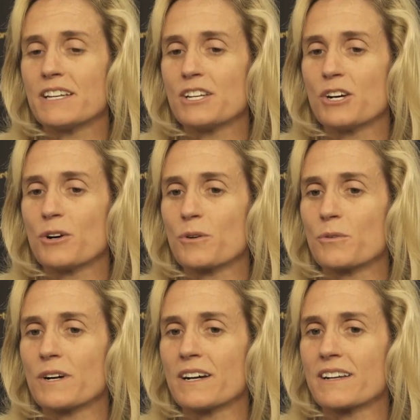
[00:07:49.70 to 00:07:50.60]
you
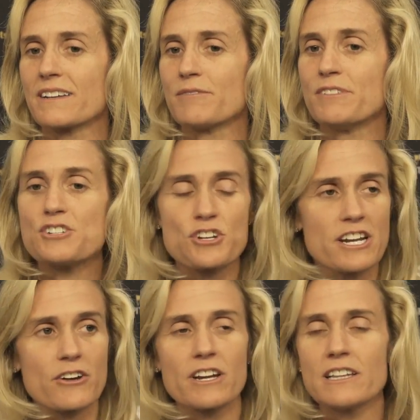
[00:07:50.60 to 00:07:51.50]
know, a
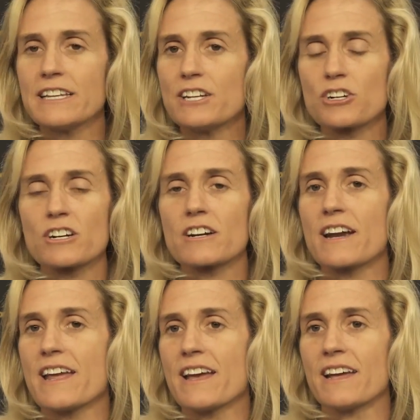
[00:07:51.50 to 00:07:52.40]
visionary
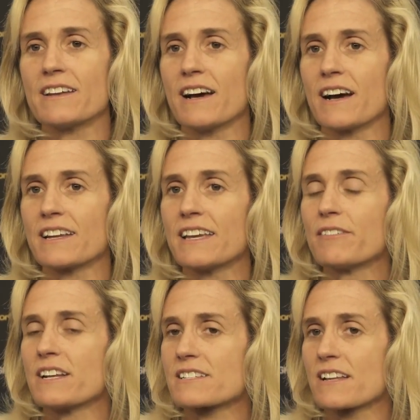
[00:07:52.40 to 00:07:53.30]
leader, and
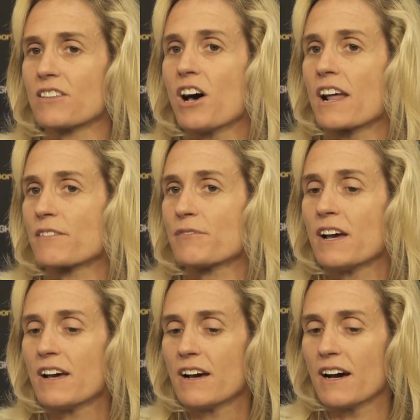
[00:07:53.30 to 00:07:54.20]
given us a lot of
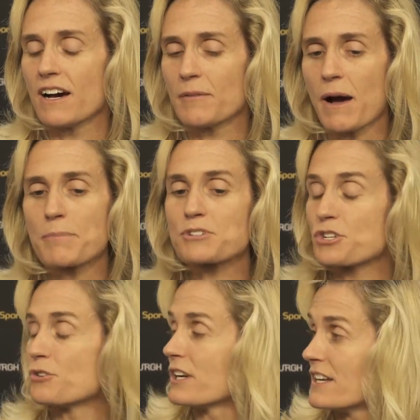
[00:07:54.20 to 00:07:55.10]

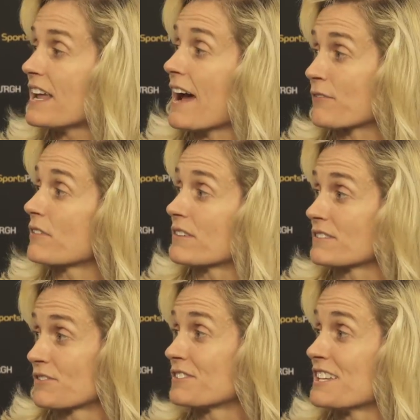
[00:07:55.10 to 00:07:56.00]
opportunity to have
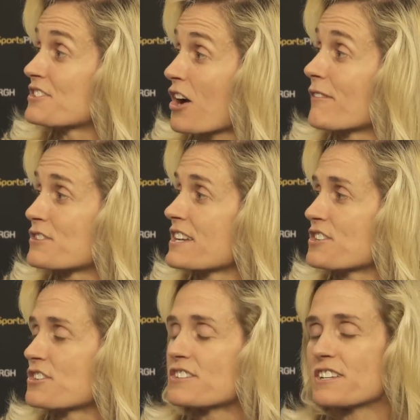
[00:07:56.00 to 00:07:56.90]
these
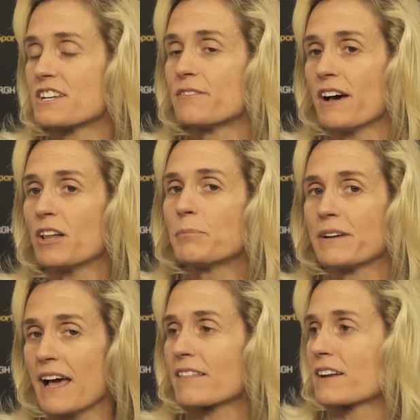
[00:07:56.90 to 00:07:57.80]
conversations to develop
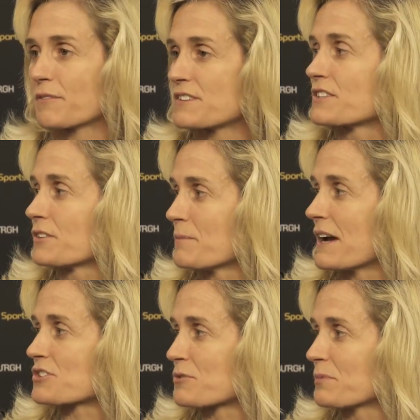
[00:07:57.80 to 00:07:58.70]
an athletic facility
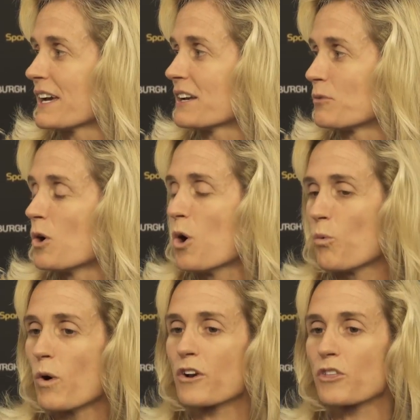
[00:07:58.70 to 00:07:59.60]
master plan and
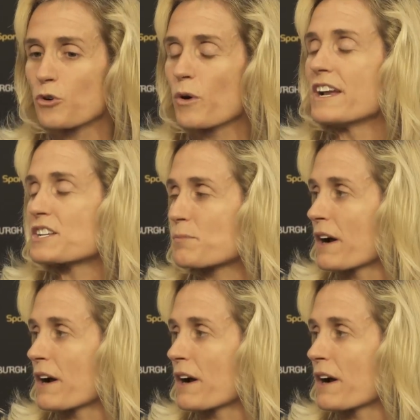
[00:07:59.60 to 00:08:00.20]
what are the greatest